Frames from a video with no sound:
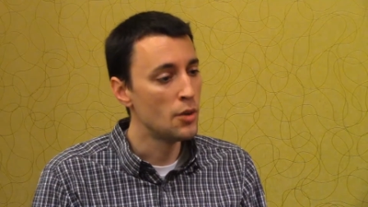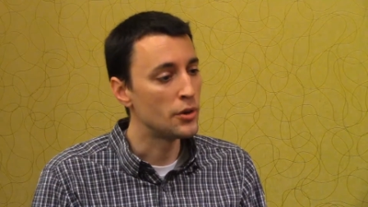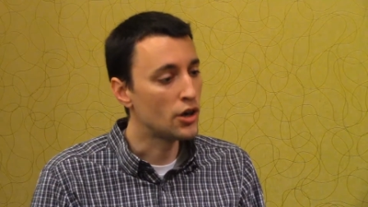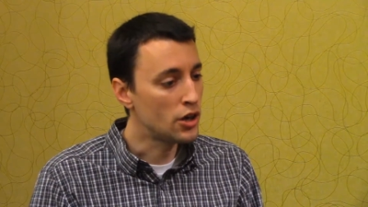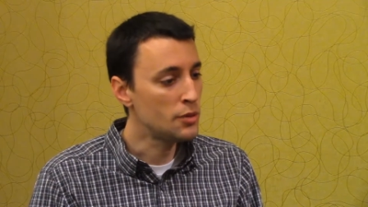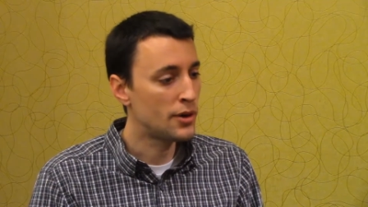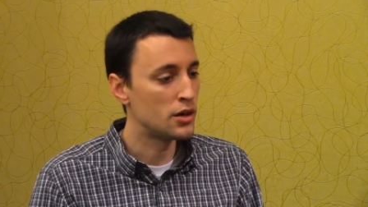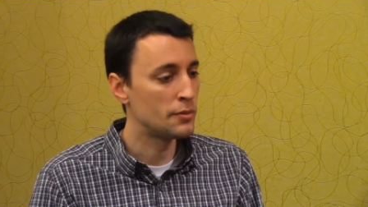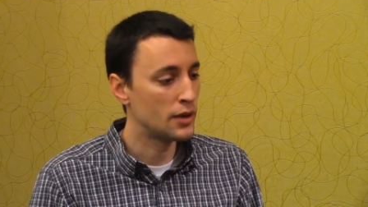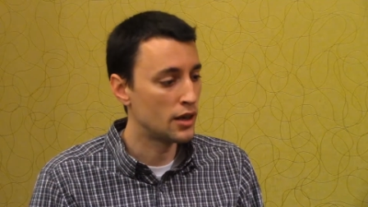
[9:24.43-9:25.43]
But the hard
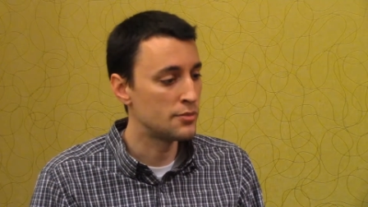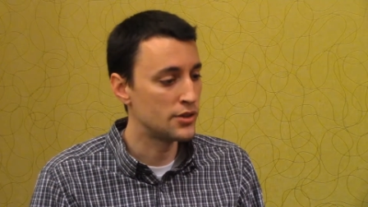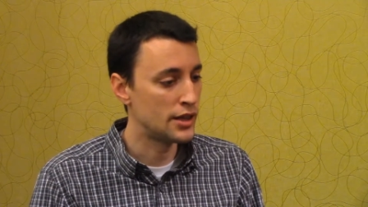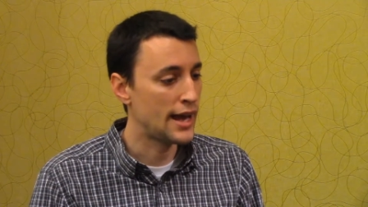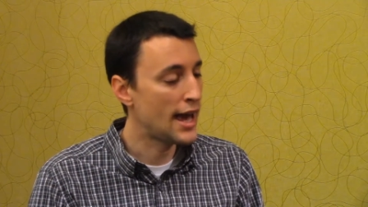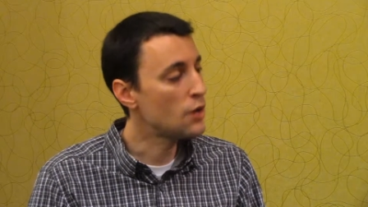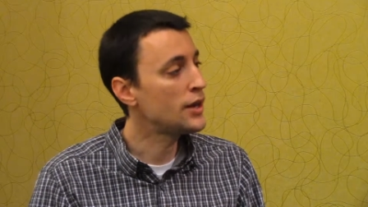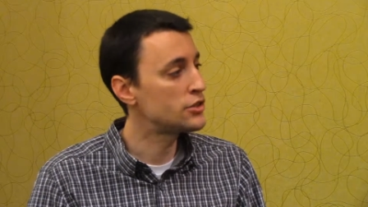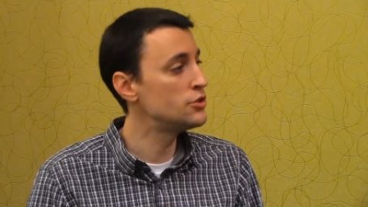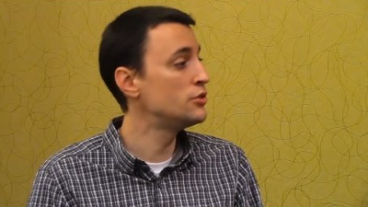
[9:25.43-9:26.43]
part comes in: how do
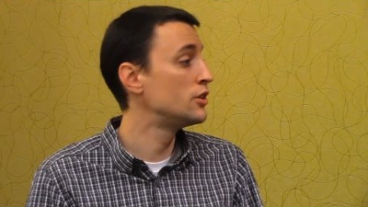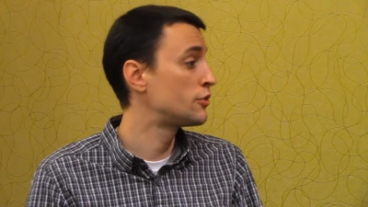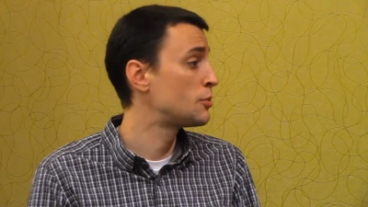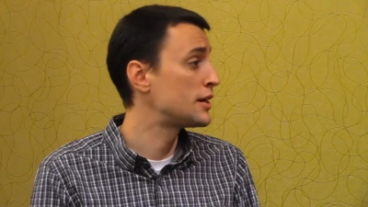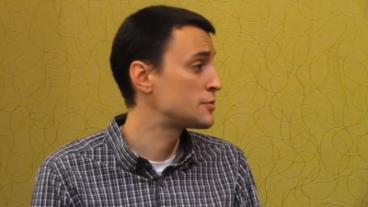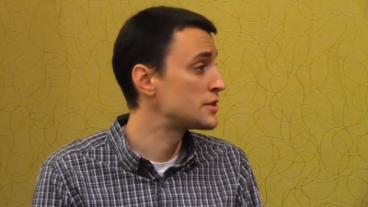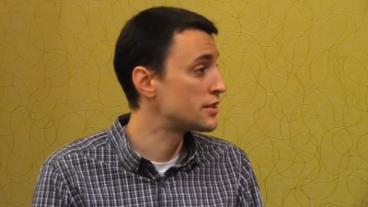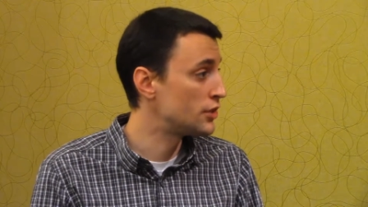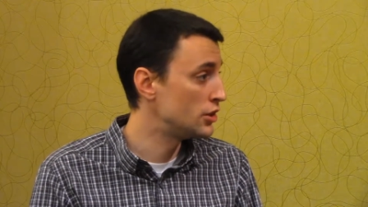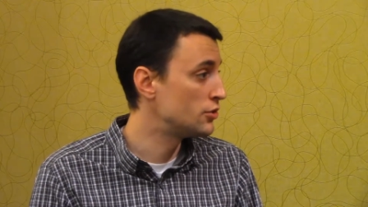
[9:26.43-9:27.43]
I tune this for my
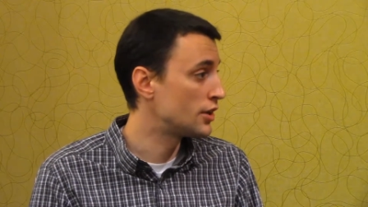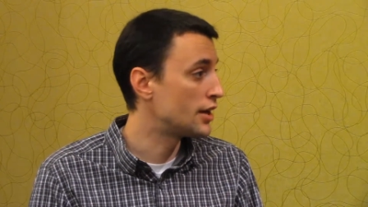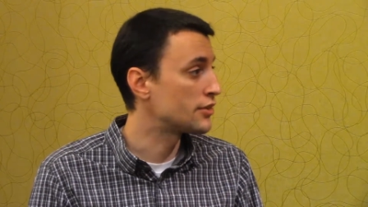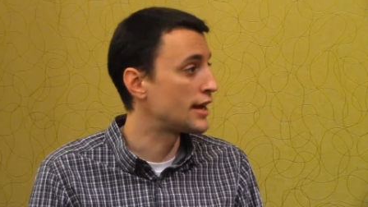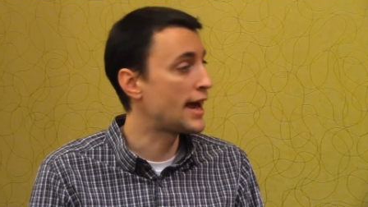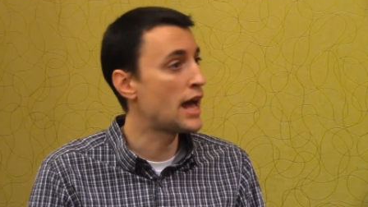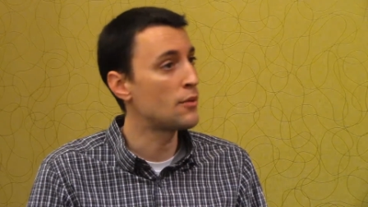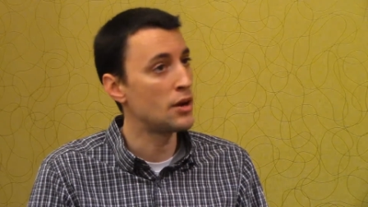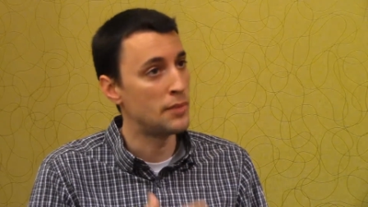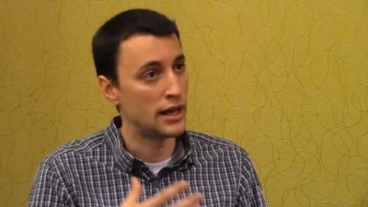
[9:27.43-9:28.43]
specific use case, and how
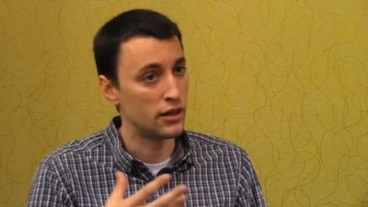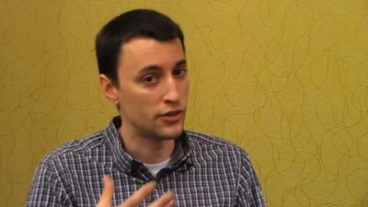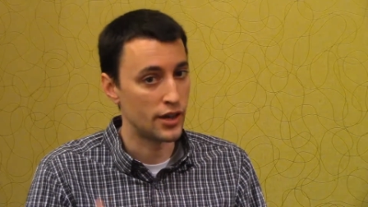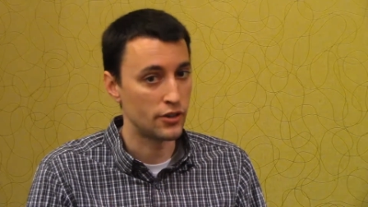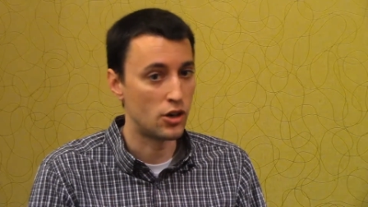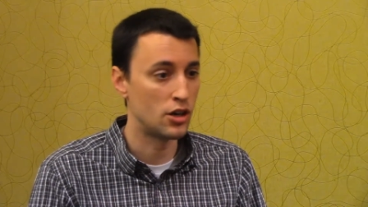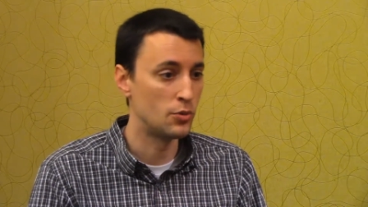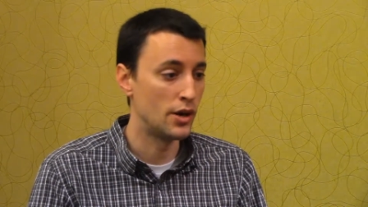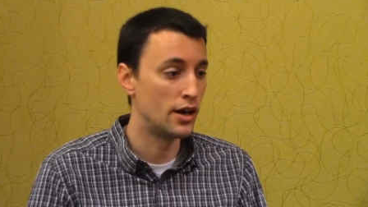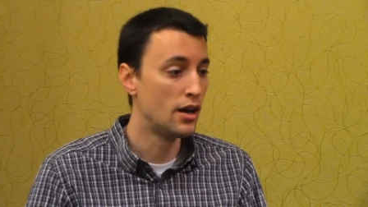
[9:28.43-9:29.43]
do I balance out the
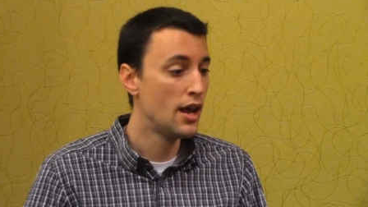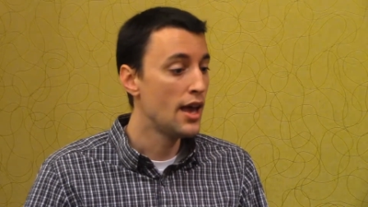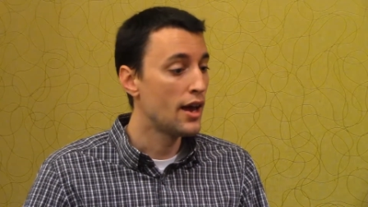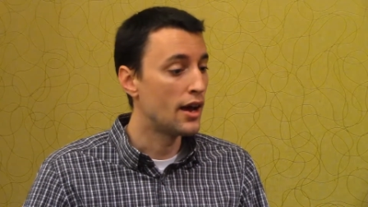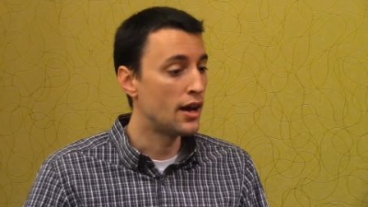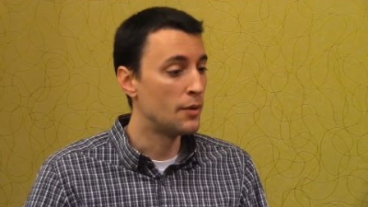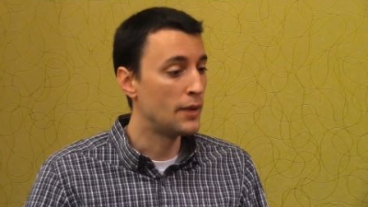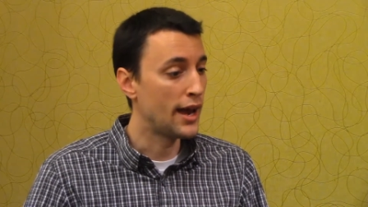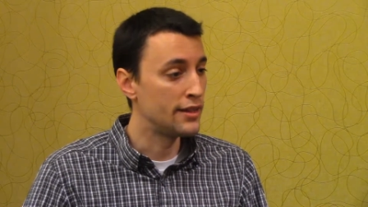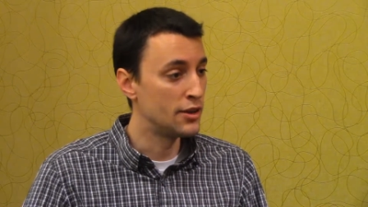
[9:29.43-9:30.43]
hardware? Um,
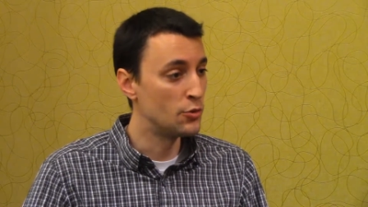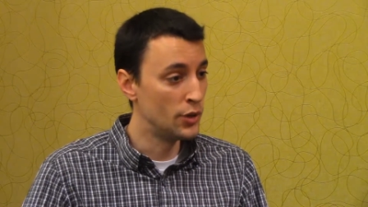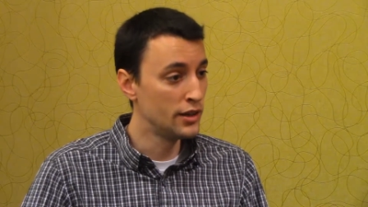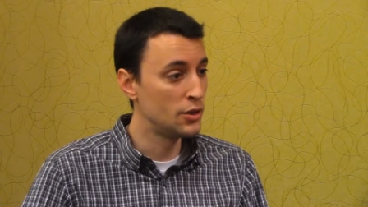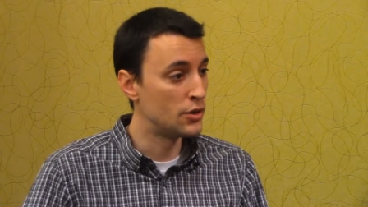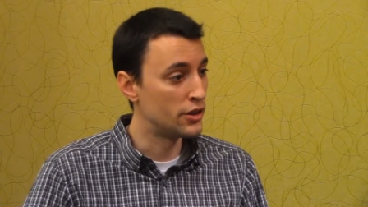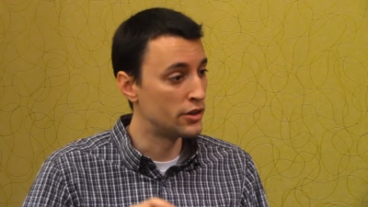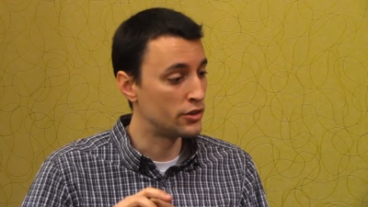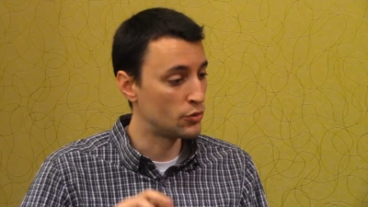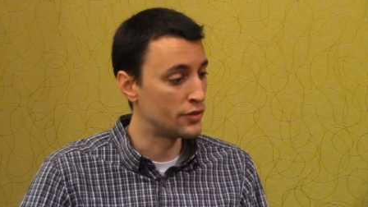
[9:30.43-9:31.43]
and then really where
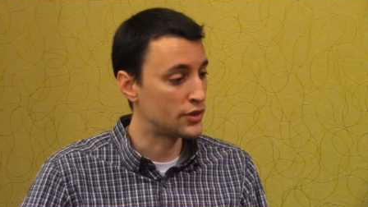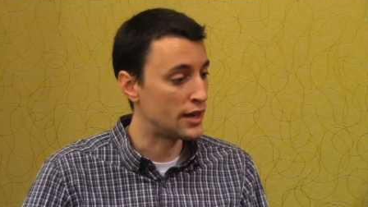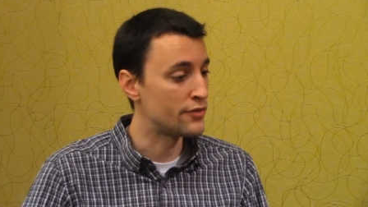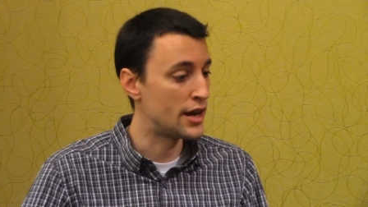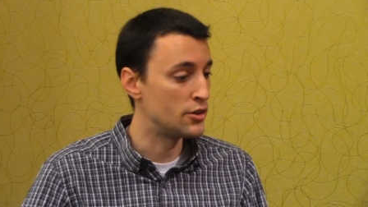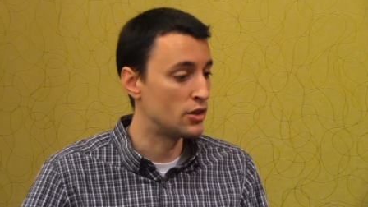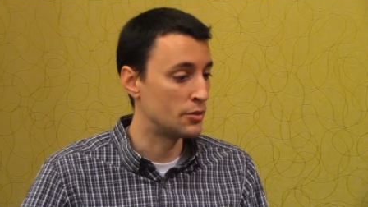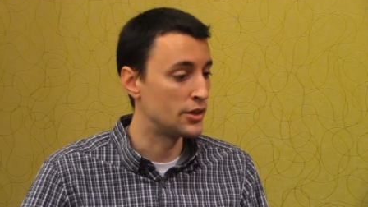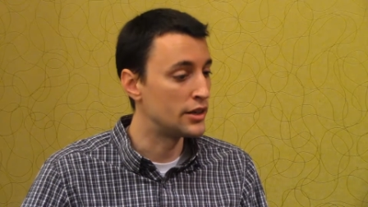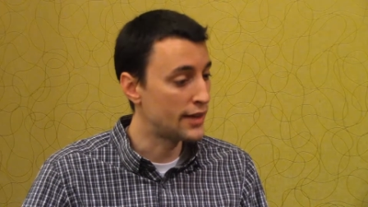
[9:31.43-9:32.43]
the SwiftStack value
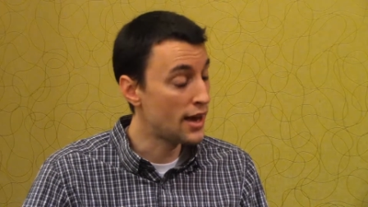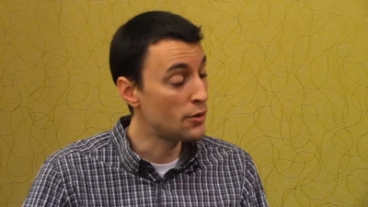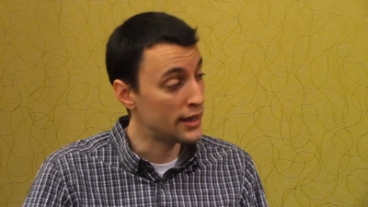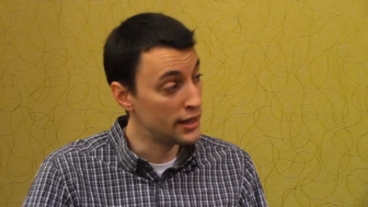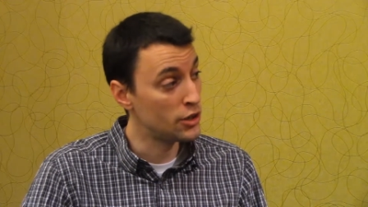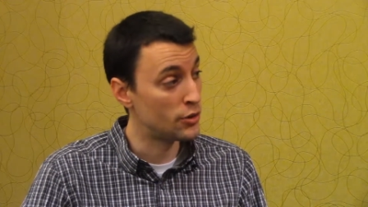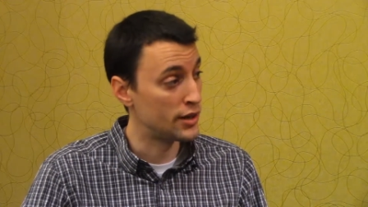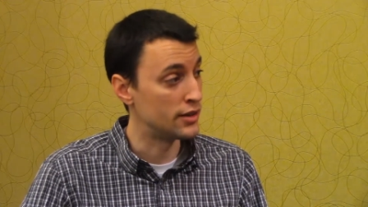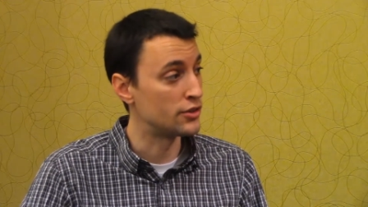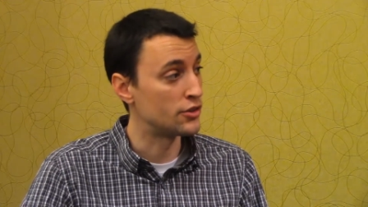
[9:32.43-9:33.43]
comes in is how do I
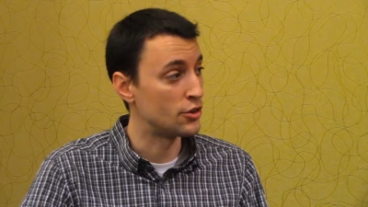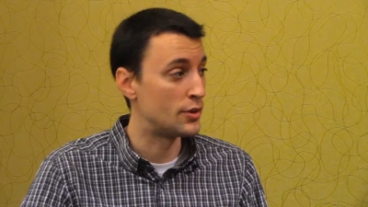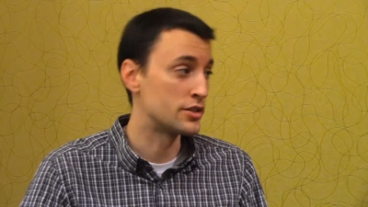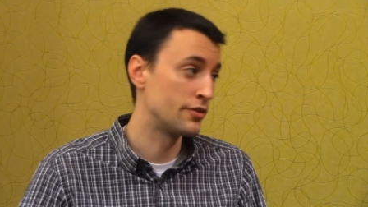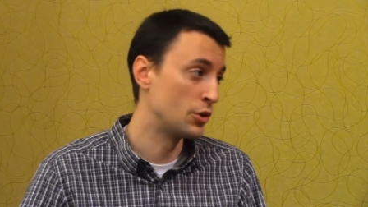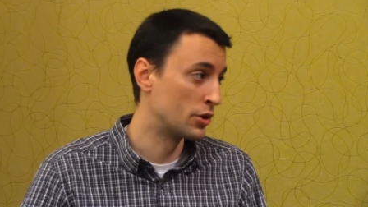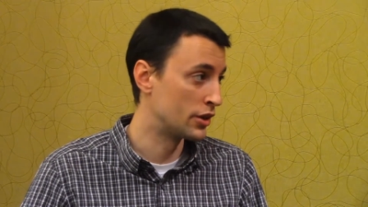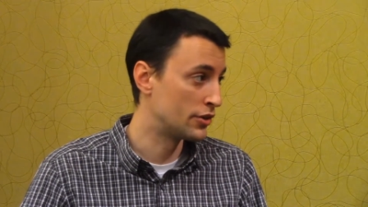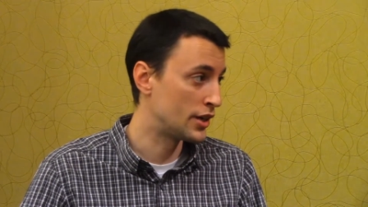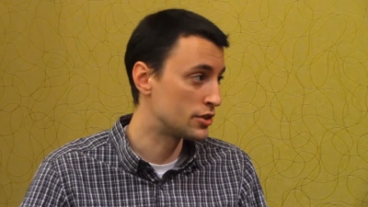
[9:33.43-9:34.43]
integrate this into the rest of the
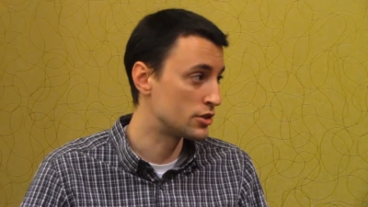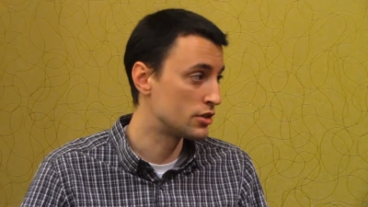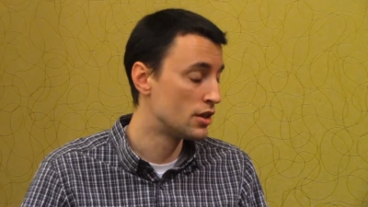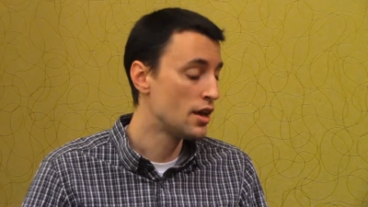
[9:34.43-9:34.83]
organization?